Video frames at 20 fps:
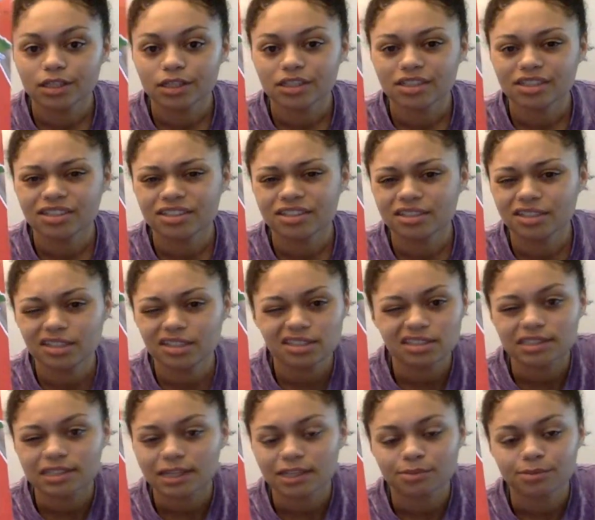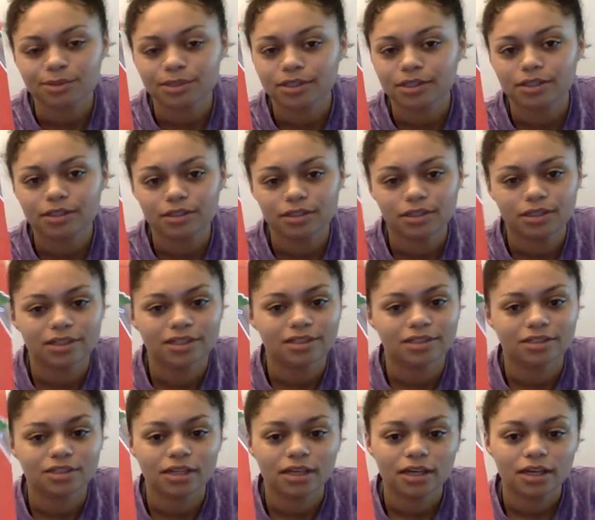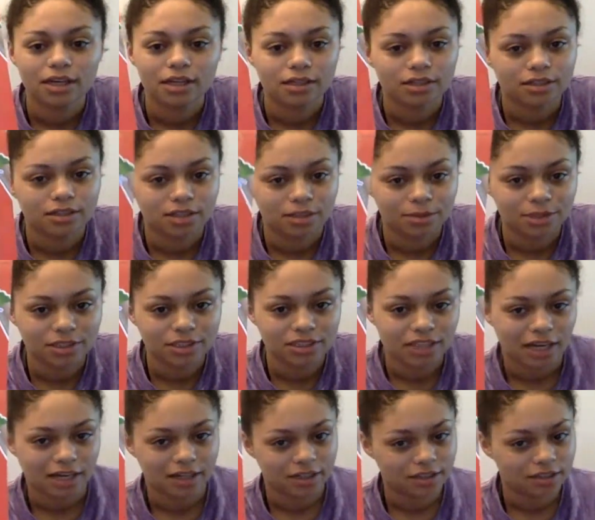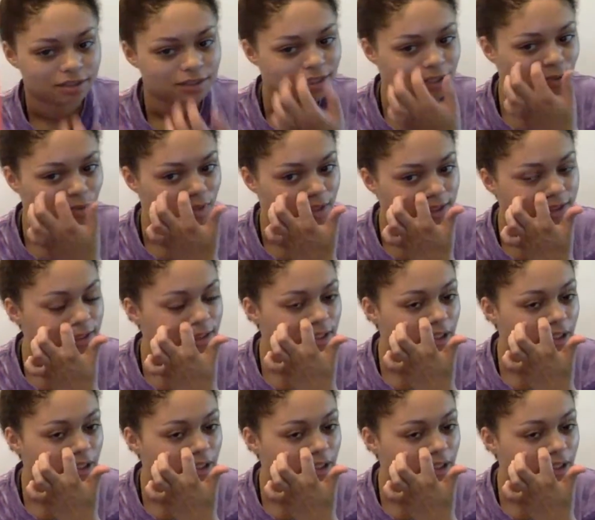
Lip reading: You know, he has a sketchbook and they're double-sided. So like one's